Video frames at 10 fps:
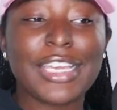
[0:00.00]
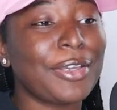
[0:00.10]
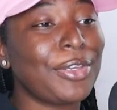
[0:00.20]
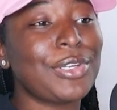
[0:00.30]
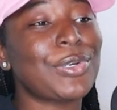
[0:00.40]

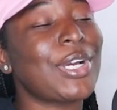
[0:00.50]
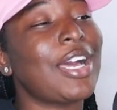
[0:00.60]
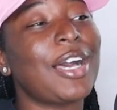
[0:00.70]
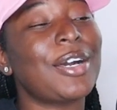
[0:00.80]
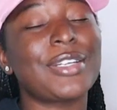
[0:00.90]
You're doing
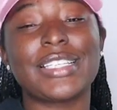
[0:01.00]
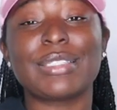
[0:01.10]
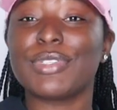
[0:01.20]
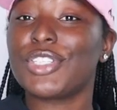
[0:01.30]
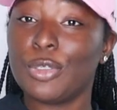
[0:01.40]
all this,
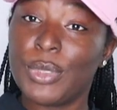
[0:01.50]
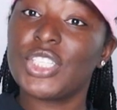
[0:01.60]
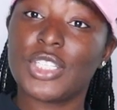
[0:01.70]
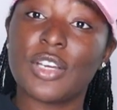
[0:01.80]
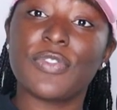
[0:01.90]
but you
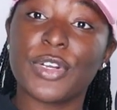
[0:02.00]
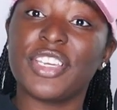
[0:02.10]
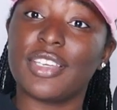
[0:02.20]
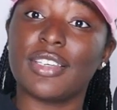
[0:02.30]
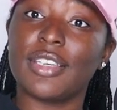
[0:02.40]
miss your
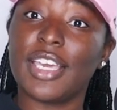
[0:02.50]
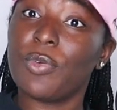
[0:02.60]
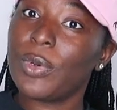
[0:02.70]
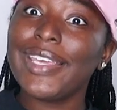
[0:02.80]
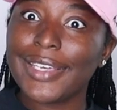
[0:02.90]
friend. And
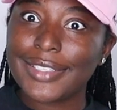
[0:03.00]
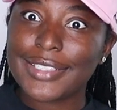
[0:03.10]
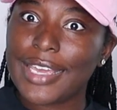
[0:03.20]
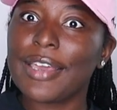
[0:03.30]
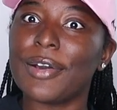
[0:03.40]
we can
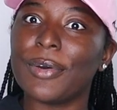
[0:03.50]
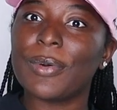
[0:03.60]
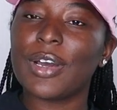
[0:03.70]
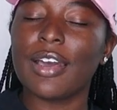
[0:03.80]
tell.